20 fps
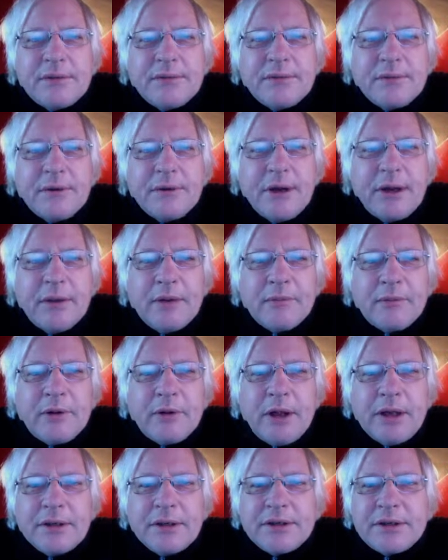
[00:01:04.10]
for him.
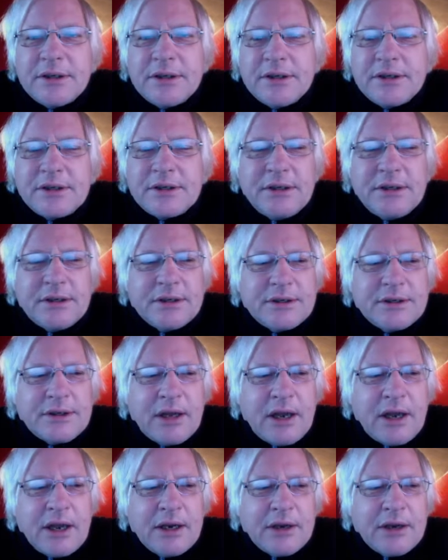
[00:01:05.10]
Glenn says he
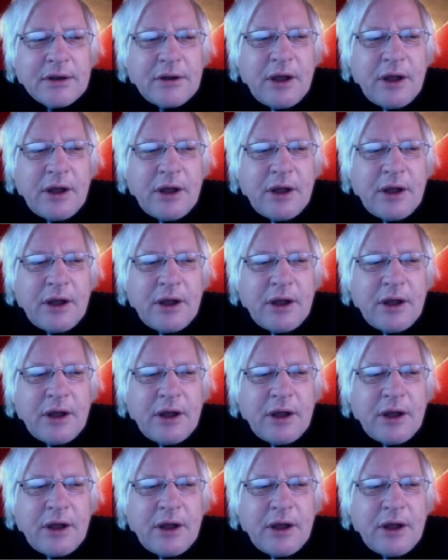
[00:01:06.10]
designed a